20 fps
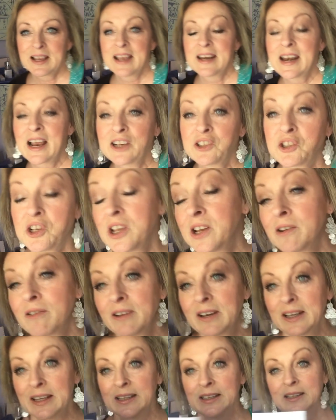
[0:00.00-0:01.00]
Now,
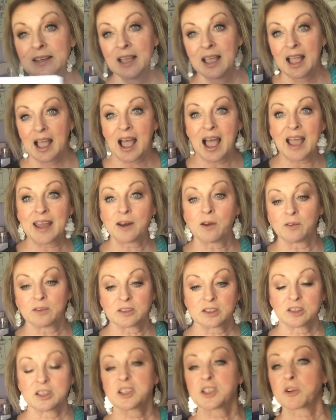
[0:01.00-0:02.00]
generally,
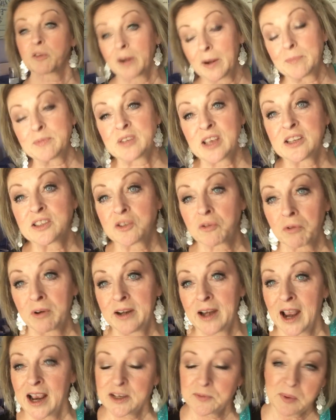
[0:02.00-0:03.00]
the script says 3
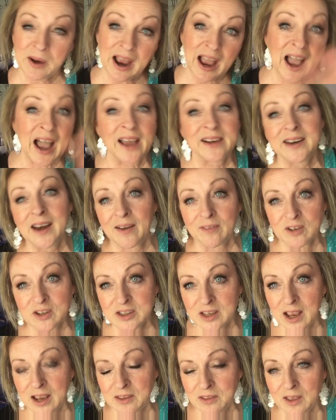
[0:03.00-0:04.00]
days, but I never
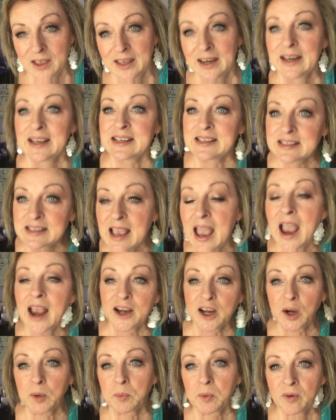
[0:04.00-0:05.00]
say an exact
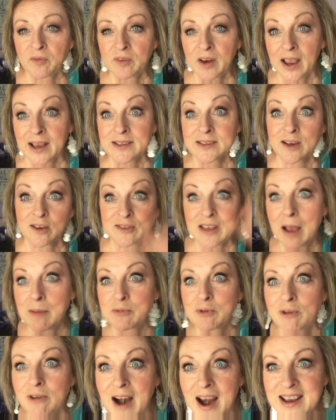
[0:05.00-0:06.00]
number of days because I'm
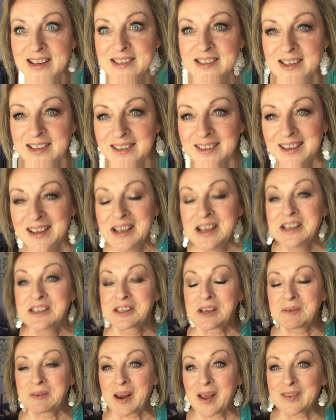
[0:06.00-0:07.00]
crazy.
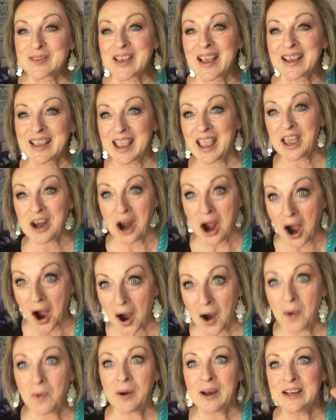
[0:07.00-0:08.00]
Sometimes I can't
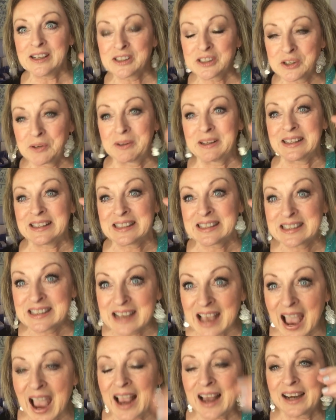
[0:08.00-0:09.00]
always do
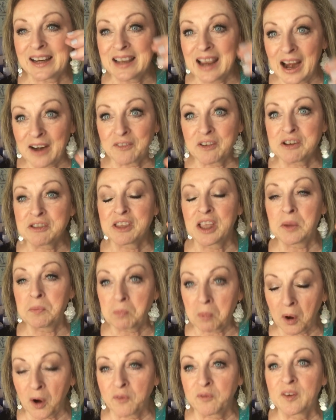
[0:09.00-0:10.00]
exactly everything
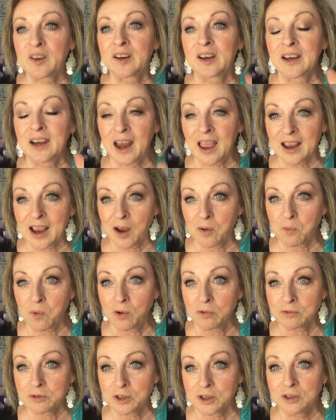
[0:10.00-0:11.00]
perfectly like I
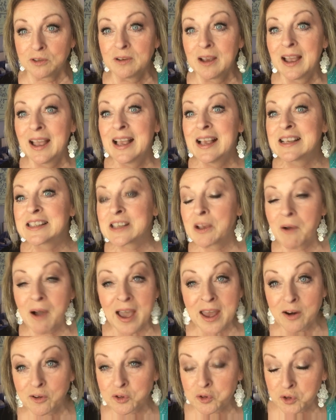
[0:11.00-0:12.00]
want to, so I
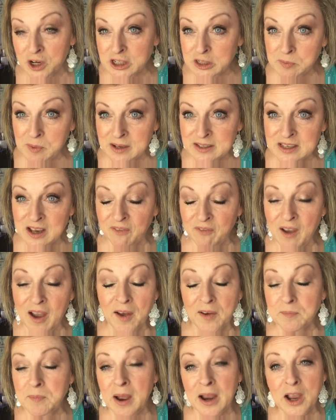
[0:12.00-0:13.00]
don't stress myself
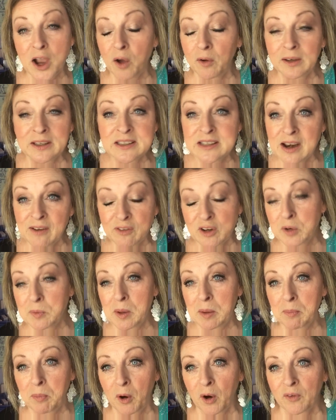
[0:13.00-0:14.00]
out. My goal is never to
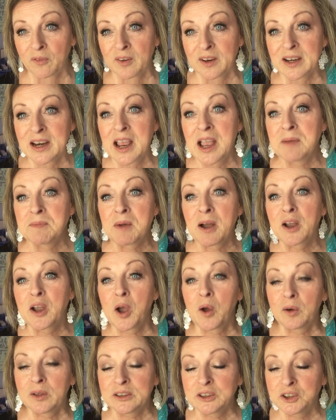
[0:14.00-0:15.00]
be perfect. My
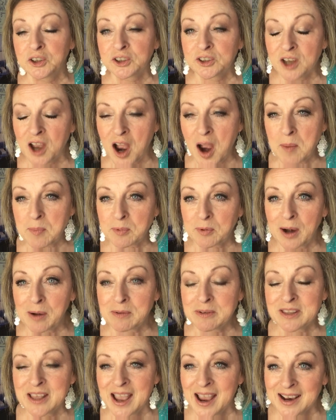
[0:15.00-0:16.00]
goal is just to operate
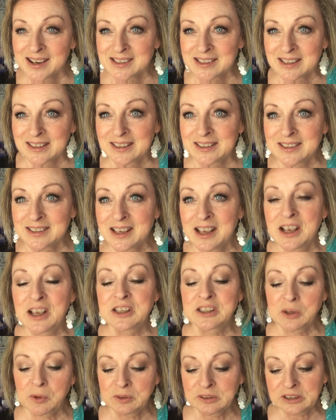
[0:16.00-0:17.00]
with excellence.
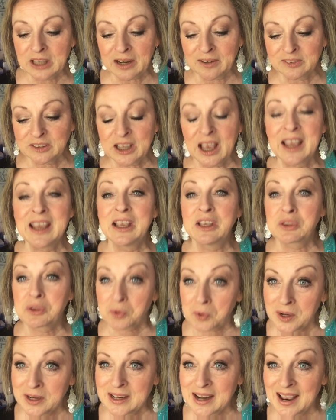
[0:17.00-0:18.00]
So instead of saying in
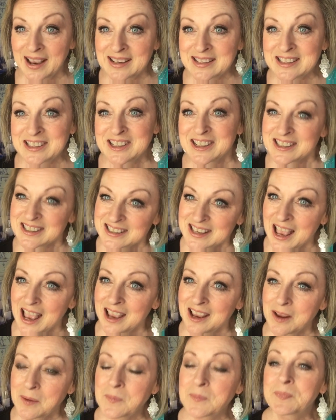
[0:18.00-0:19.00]
3 days, just
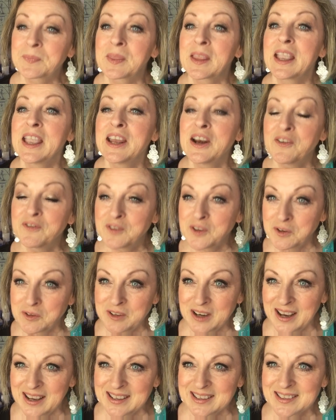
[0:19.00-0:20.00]
say in a few
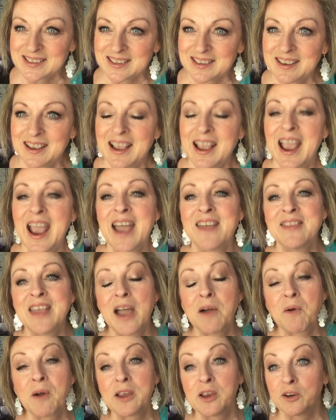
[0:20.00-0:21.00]
days. And
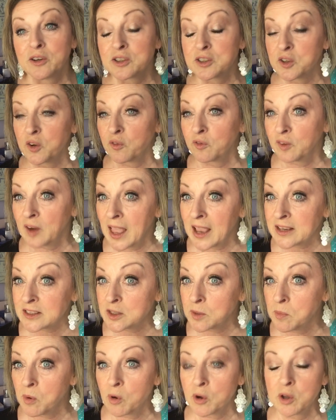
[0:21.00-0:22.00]
that way you're still
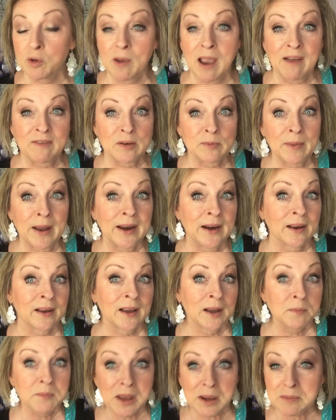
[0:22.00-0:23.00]
flexible. You haven't made a
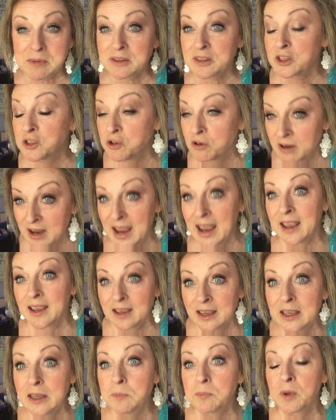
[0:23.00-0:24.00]
commitment that you can't
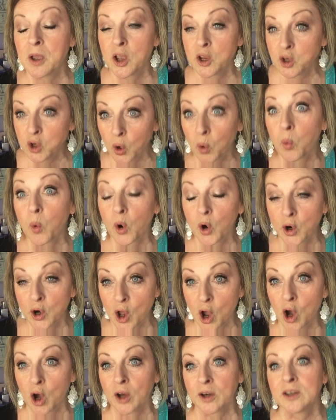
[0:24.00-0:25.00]
keep your word
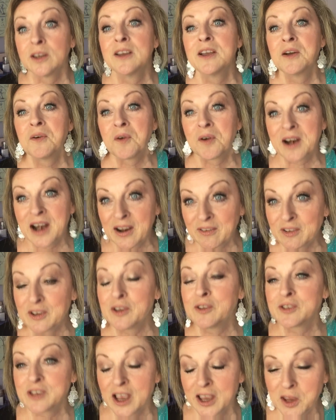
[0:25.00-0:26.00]
on. Whatever you
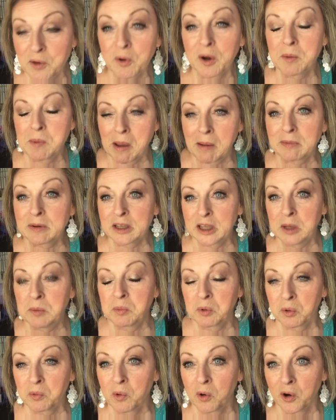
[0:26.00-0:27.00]
say, you want to be able to keep
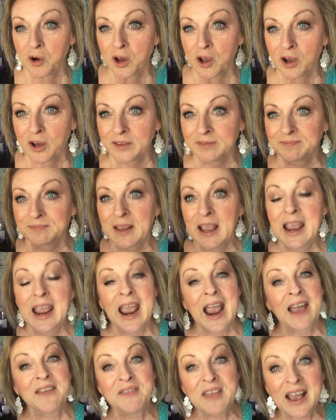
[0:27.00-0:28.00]
your word on.
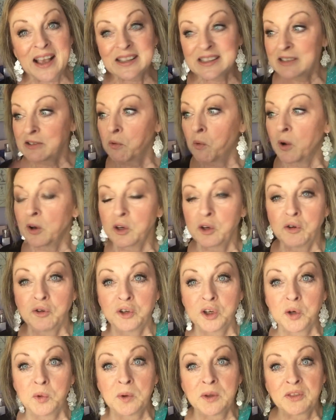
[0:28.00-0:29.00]
And that's what you
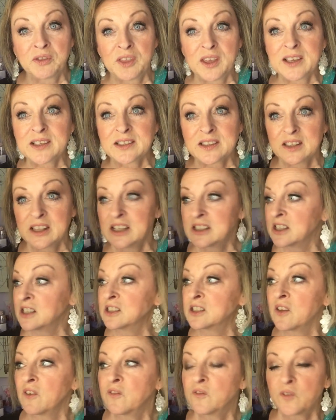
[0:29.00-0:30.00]
do with this. This is
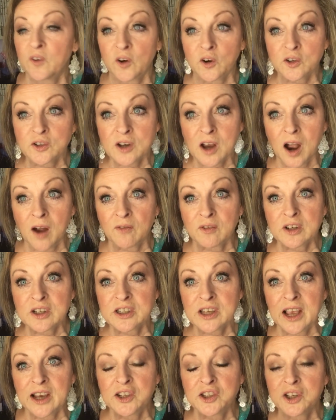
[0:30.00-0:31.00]
the first
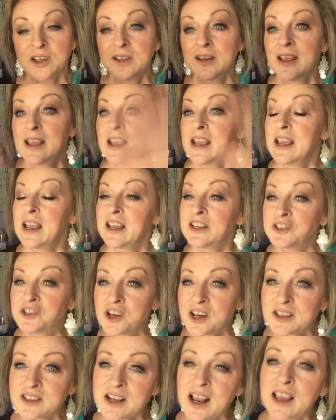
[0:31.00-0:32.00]
conversation. And
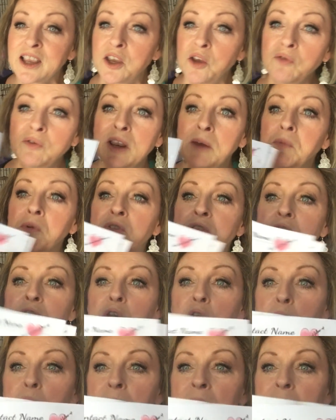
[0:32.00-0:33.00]
just like you did with
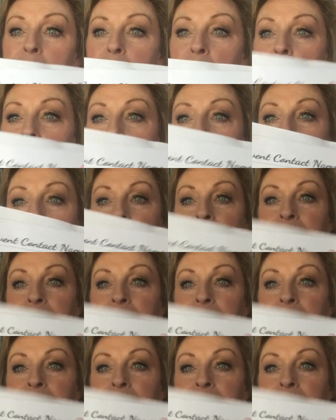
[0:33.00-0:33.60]
new people